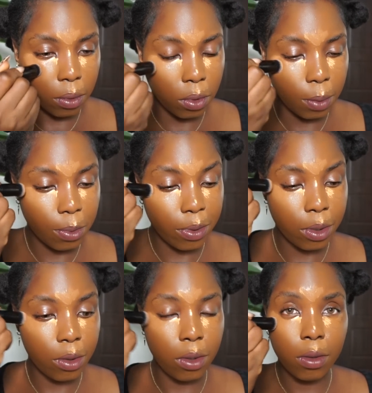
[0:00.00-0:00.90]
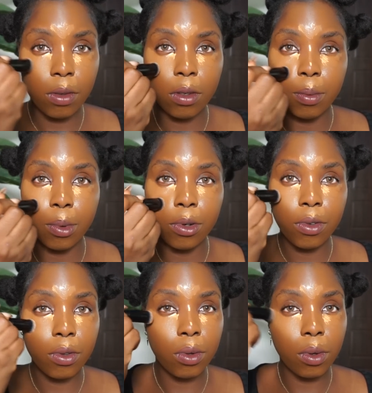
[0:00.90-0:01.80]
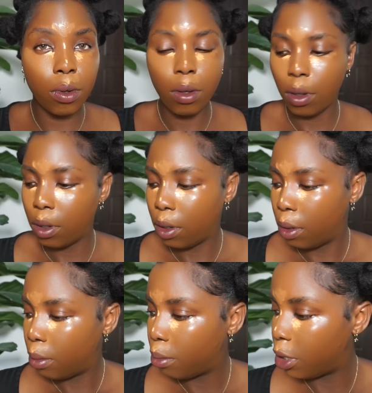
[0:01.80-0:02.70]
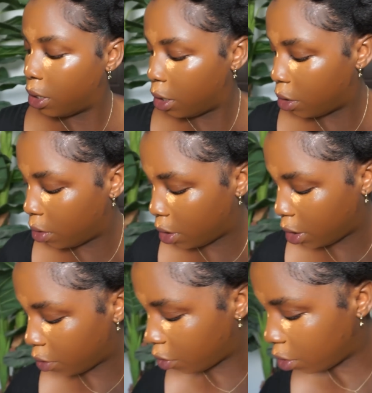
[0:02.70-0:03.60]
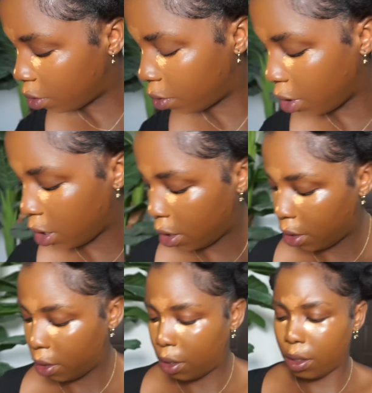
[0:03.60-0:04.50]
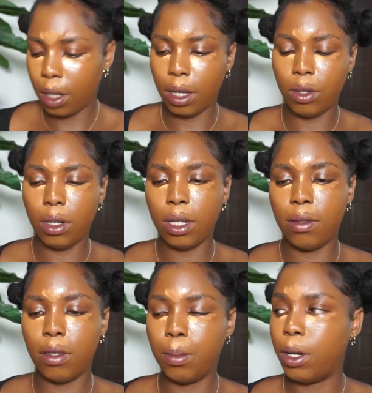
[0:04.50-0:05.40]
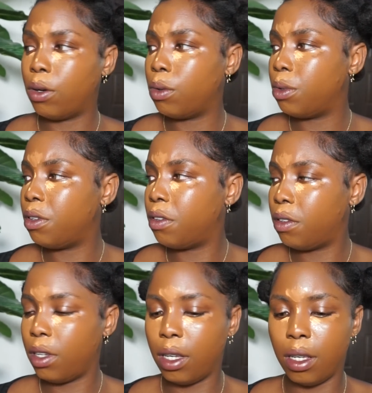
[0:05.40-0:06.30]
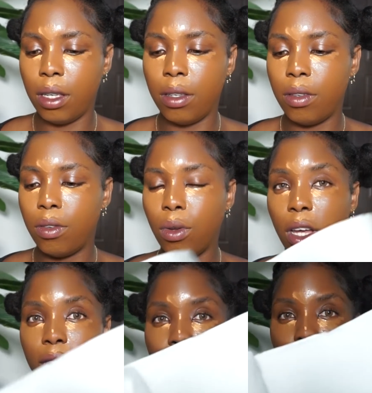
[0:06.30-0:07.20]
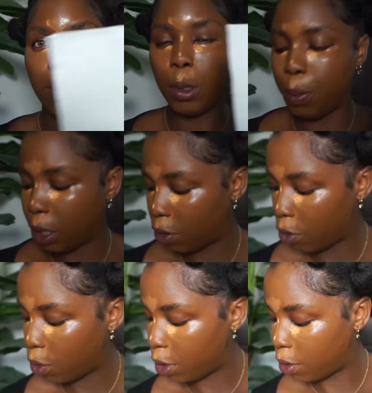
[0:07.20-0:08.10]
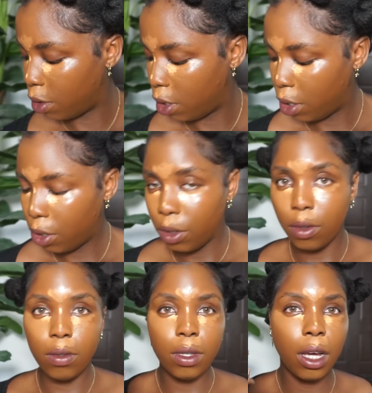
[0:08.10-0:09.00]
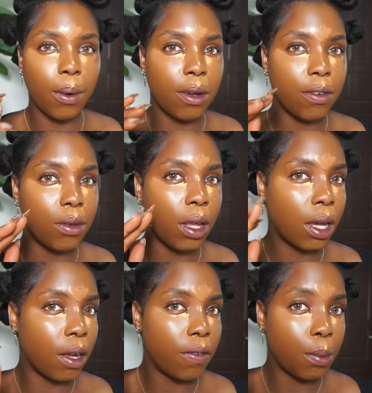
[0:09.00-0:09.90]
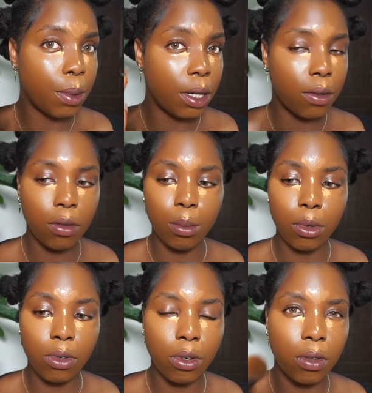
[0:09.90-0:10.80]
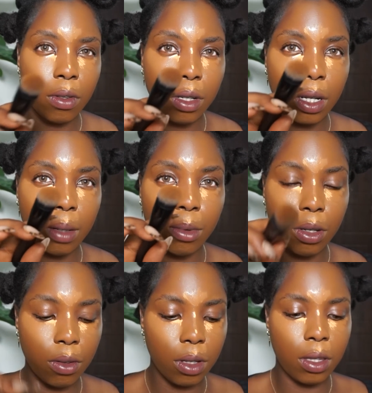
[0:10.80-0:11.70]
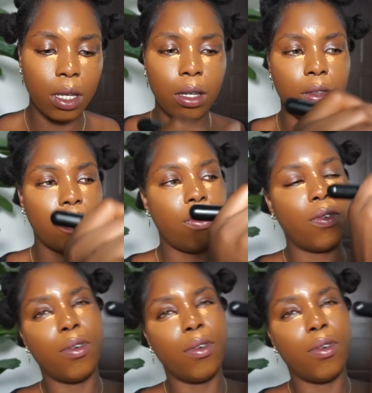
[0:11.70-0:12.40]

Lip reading: So I'm just going to use this brush to blend out the edges. And another tip I always share is to have a paper towel. You see how I feel like I've applied so much concealer? I'm going to take it off.